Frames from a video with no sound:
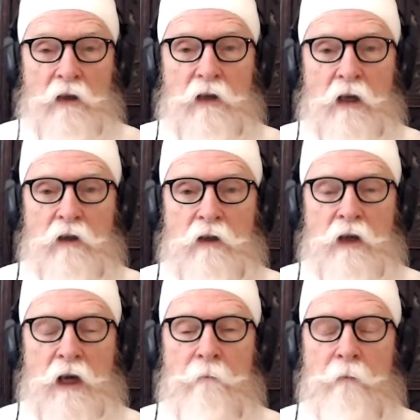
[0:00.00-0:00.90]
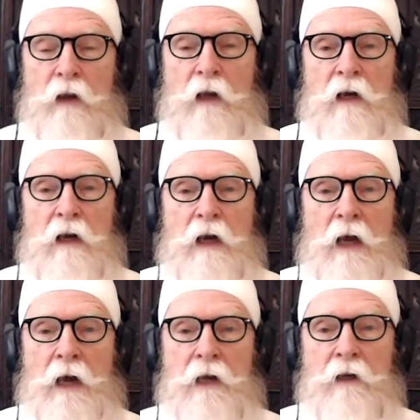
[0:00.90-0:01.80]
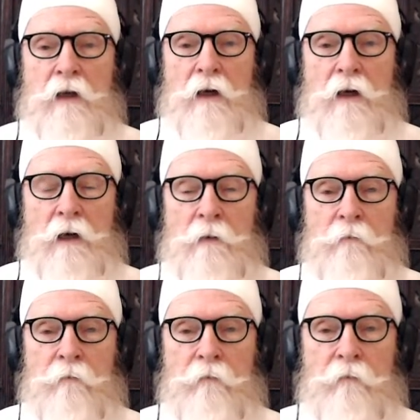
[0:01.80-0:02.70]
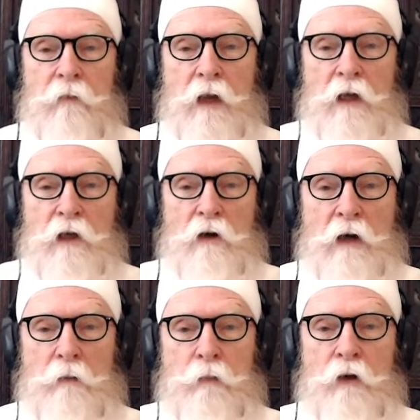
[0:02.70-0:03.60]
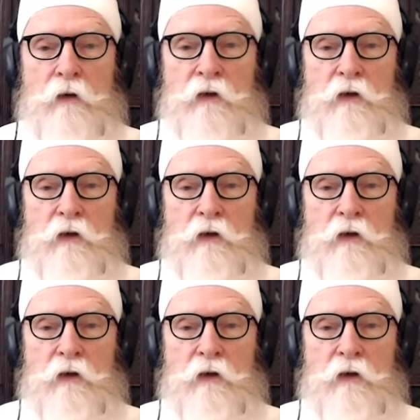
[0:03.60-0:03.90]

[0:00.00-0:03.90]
I should say. And your elbows